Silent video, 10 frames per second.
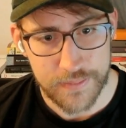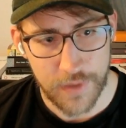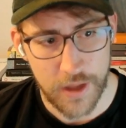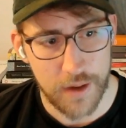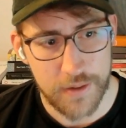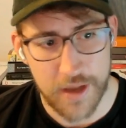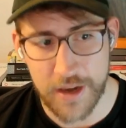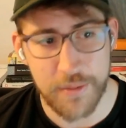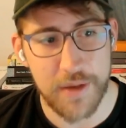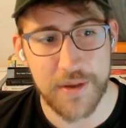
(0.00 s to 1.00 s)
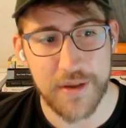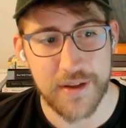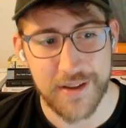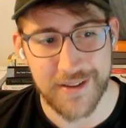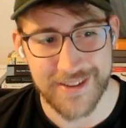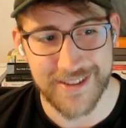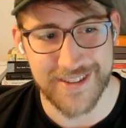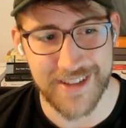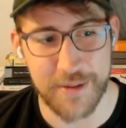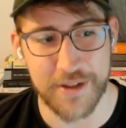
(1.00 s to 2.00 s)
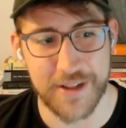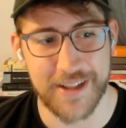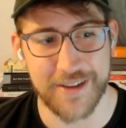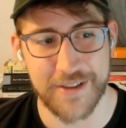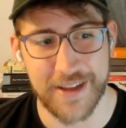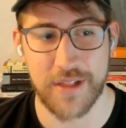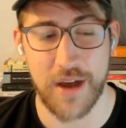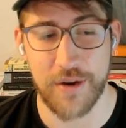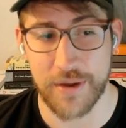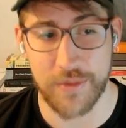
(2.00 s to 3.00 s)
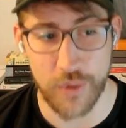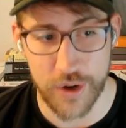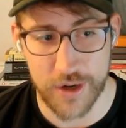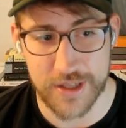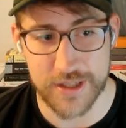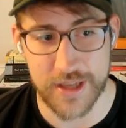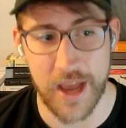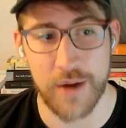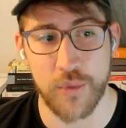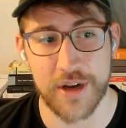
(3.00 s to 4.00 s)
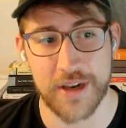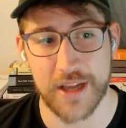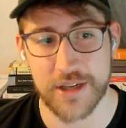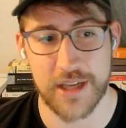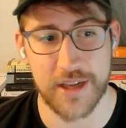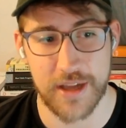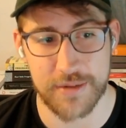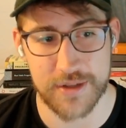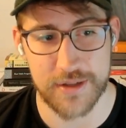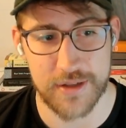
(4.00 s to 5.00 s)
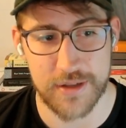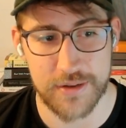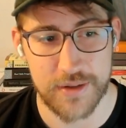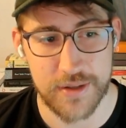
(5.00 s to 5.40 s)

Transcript: Yeah, can you maybe double click on that, how that works and what it actually enables you to do?